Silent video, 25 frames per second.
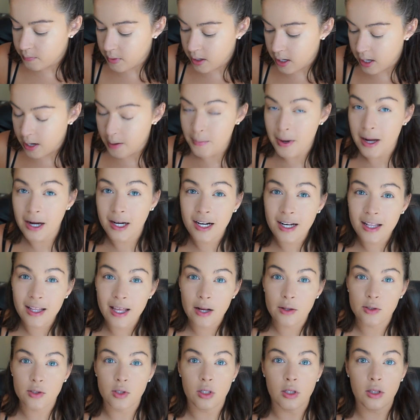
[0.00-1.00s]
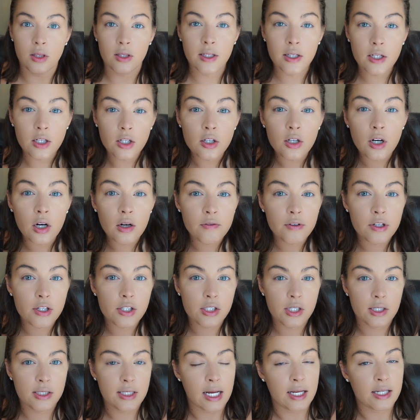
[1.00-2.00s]
And I'm not going to lie, I was a little
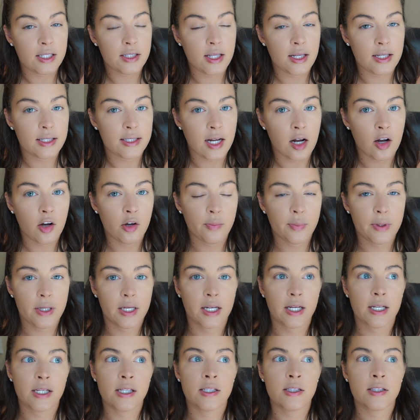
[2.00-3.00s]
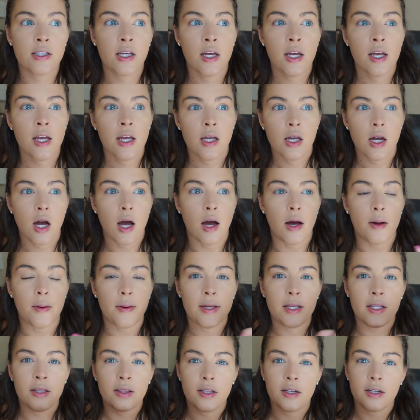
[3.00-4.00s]
nervous to test this out because
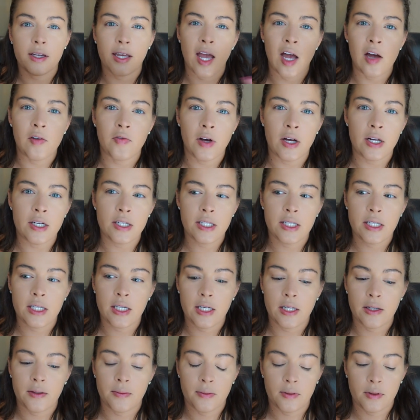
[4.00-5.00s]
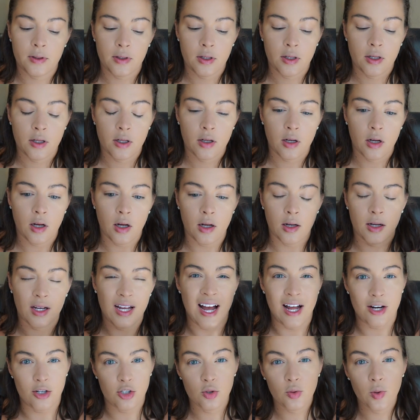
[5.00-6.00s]
in the Kat Von D
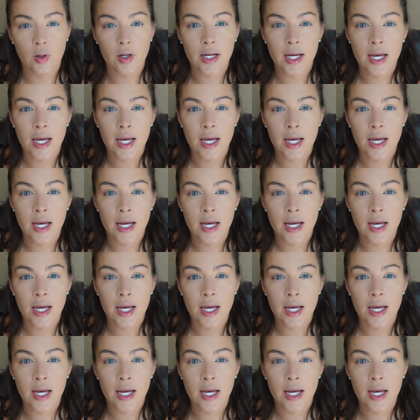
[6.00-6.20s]
contour